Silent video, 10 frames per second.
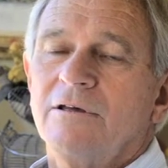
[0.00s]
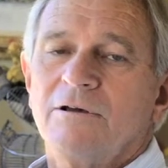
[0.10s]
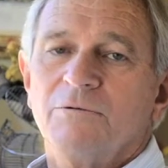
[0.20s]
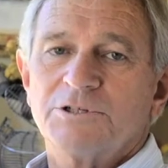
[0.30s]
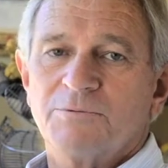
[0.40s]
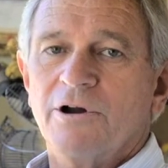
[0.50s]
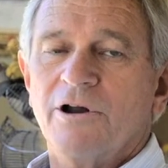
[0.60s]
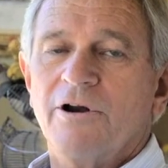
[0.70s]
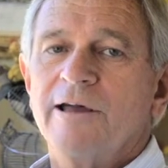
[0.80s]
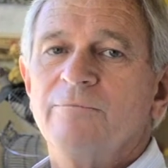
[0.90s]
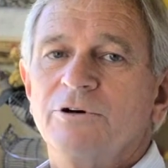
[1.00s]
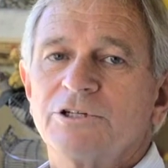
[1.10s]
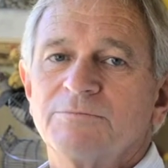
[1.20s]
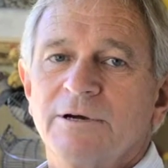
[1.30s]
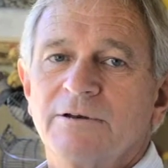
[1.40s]
we sprung our
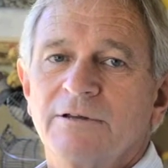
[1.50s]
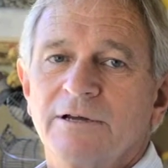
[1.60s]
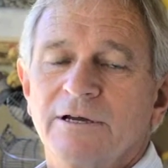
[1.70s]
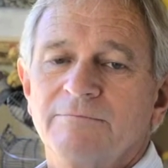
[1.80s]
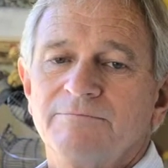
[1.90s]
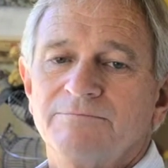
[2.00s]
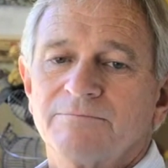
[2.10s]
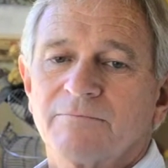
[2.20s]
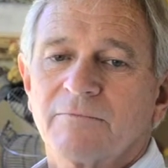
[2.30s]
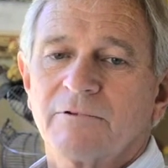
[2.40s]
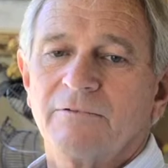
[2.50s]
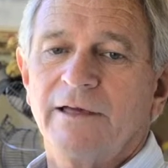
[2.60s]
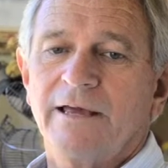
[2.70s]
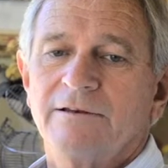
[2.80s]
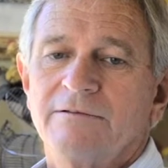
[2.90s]
ambush, but they
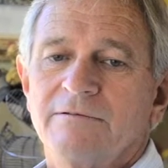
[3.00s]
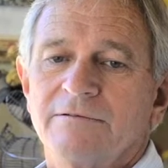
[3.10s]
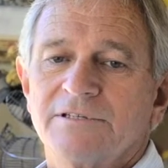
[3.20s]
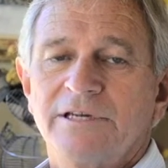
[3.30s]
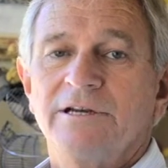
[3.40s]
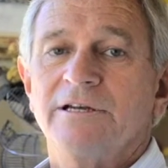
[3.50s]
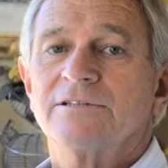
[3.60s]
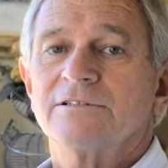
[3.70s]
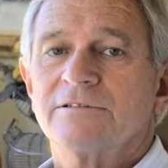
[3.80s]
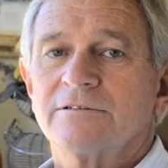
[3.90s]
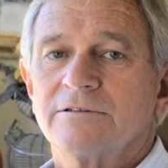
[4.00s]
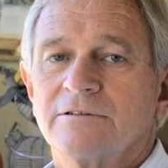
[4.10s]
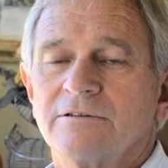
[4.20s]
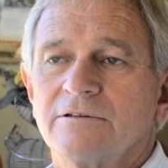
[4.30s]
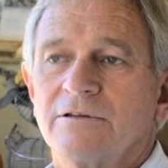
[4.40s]
had seen us
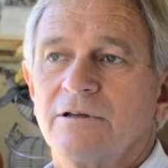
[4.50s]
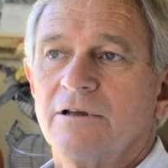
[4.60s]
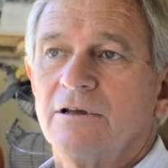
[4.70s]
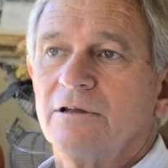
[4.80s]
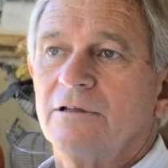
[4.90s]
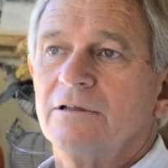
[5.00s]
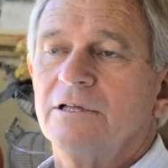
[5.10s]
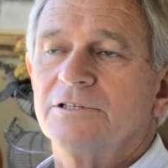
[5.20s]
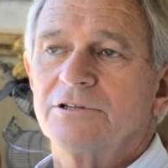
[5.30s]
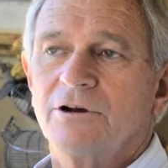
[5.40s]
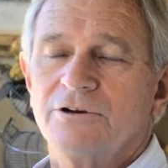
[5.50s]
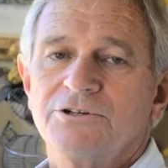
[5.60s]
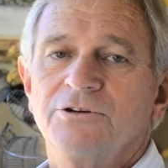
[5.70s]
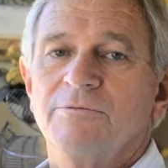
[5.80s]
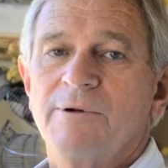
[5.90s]
and started
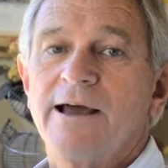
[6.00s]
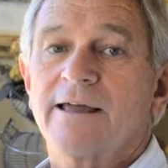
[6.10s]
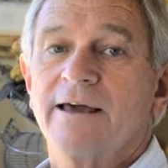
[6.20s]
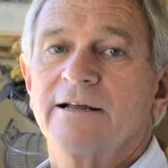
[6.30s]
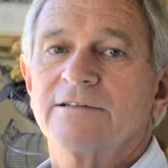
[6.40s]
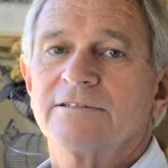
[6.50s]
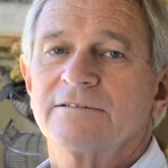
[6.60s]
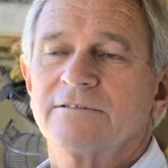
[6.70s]
shooting back at us.